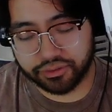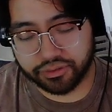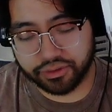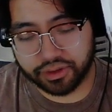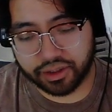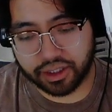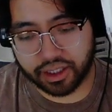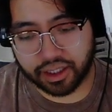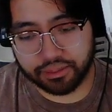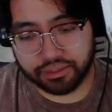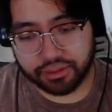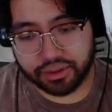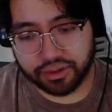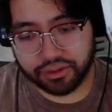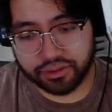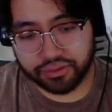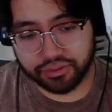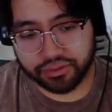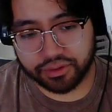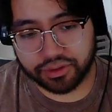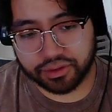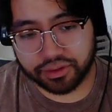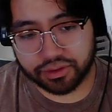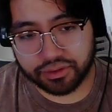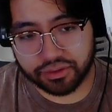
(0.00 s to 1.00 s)
top
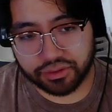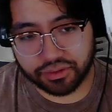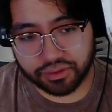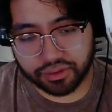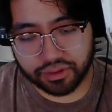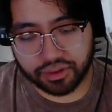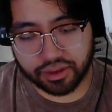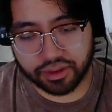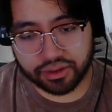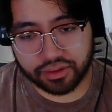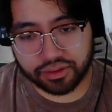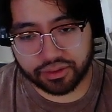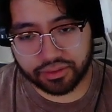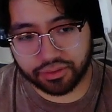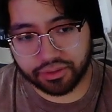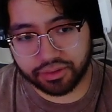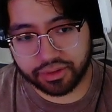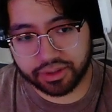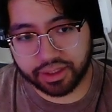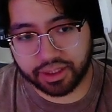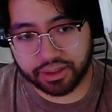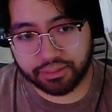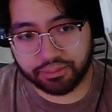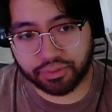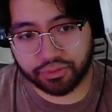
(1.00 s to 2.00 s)
Digivolution source and